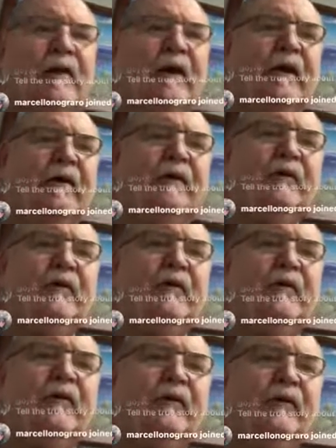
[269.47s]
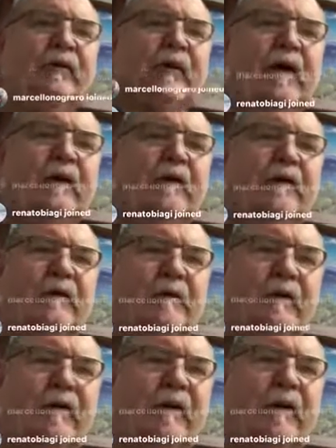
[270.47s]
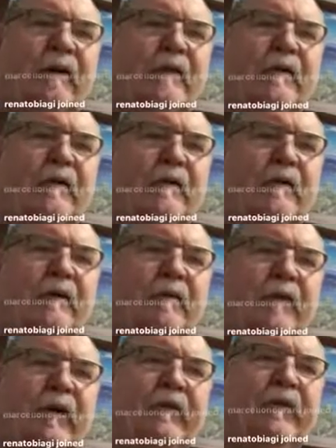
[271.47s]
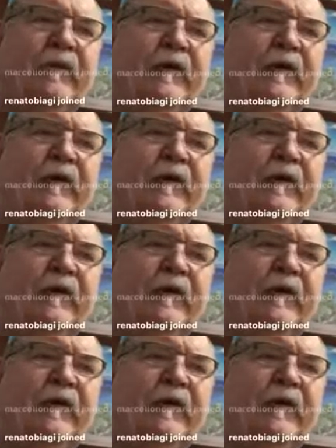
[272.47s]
that until you feel like, all right, I'm ready for the